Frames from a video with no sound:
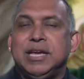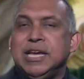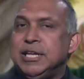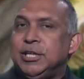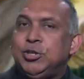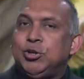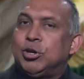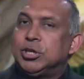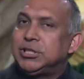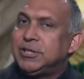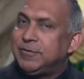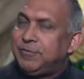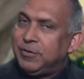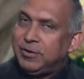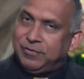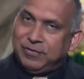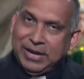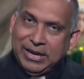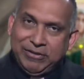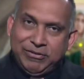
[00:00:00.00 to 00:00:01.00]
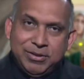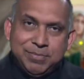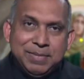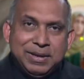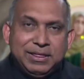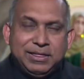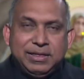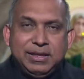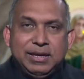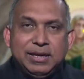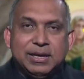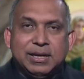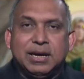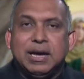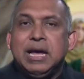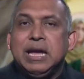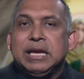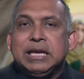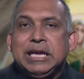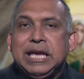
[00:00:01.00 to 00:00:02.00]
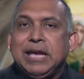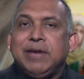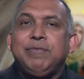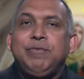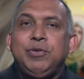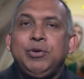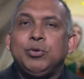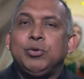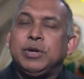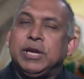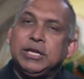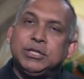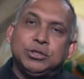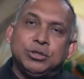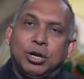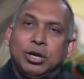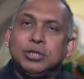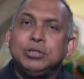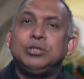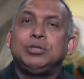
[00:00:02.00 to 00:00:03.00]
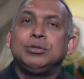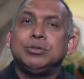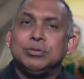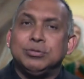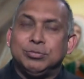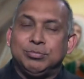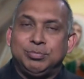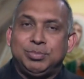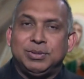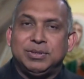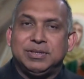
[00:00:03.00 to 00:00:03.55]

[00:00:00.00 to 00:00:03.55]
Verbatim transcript: Joseph of Arimathea gave you his own tomb.